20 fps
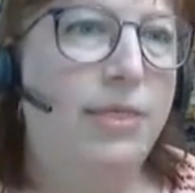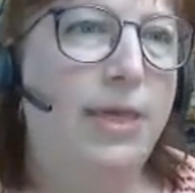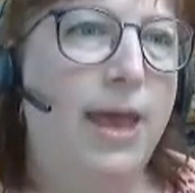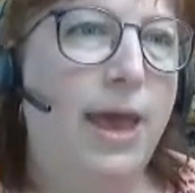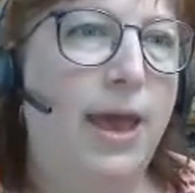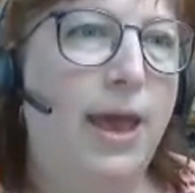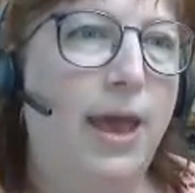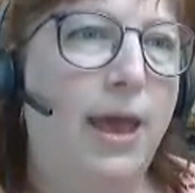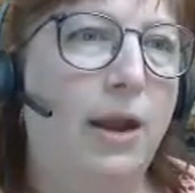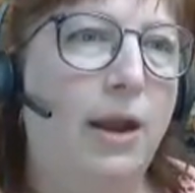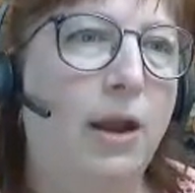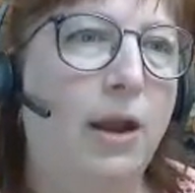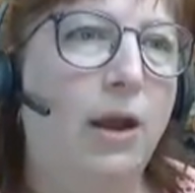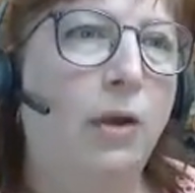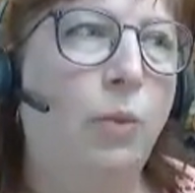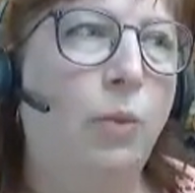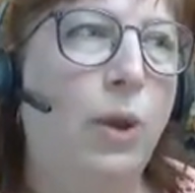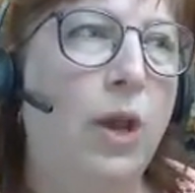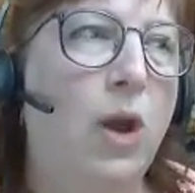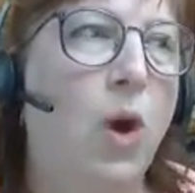that
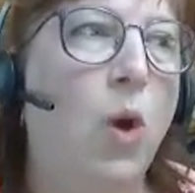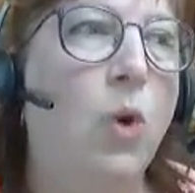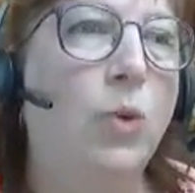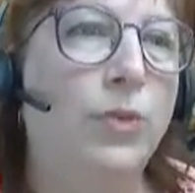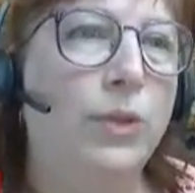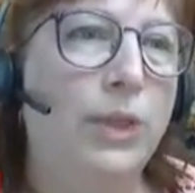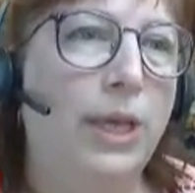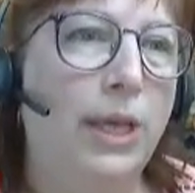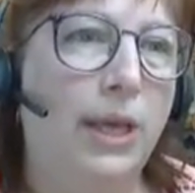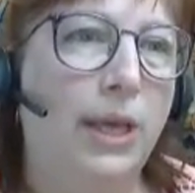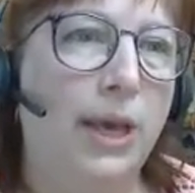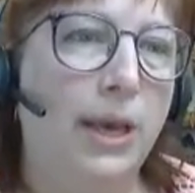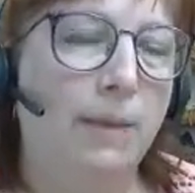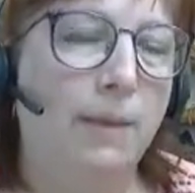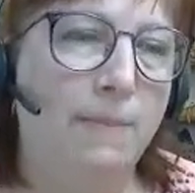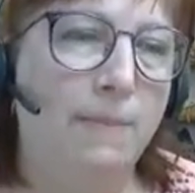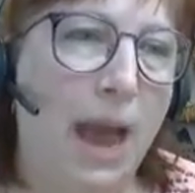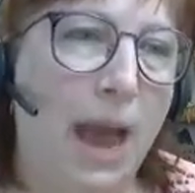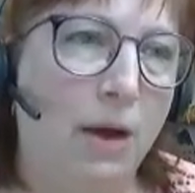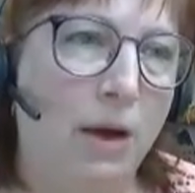we only
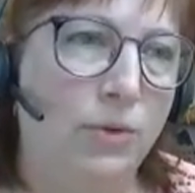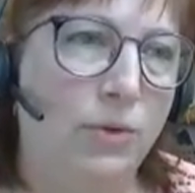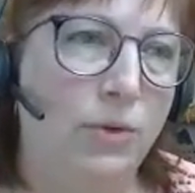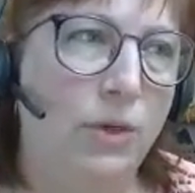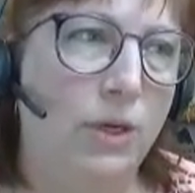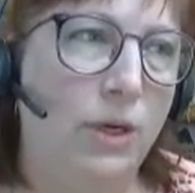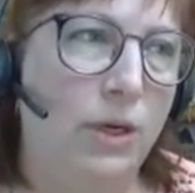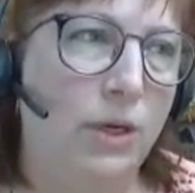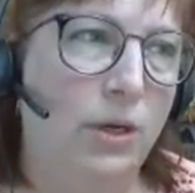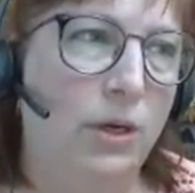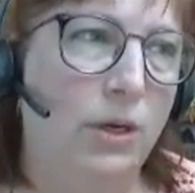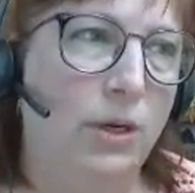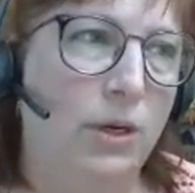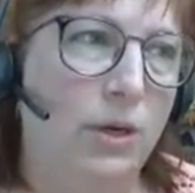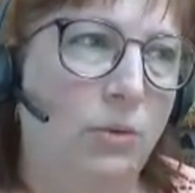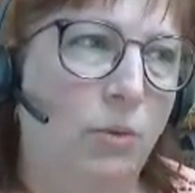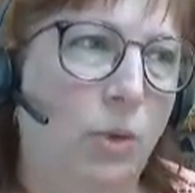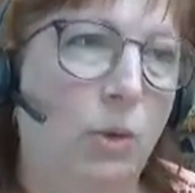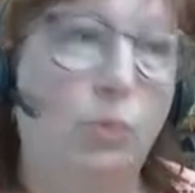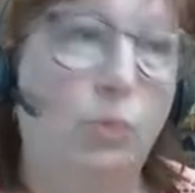come out
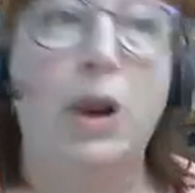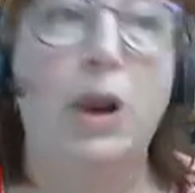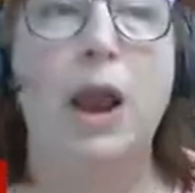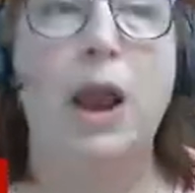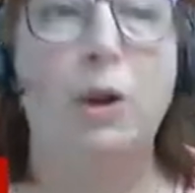when we're